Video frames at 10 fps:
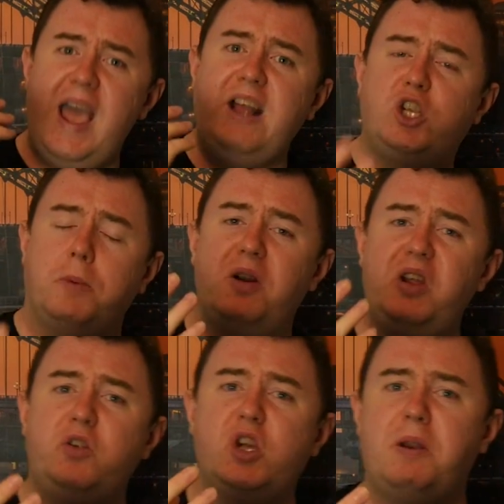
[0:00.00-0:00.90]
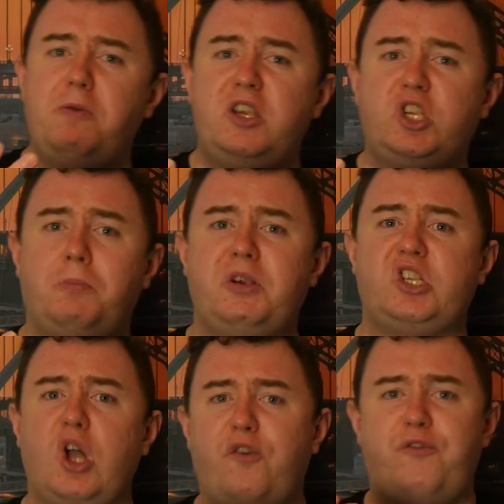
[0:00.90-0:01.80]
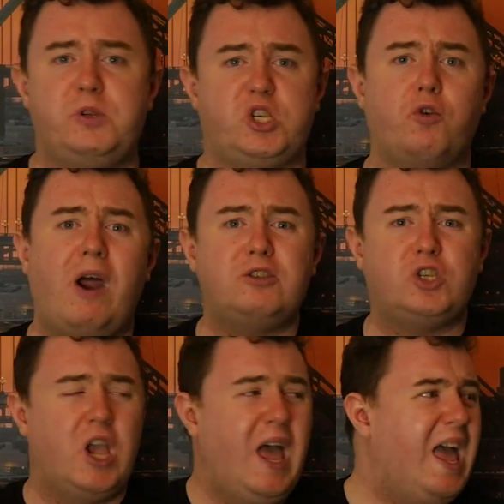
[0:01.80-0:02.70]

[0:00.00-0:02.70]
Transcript: a WWE superstar from scratch,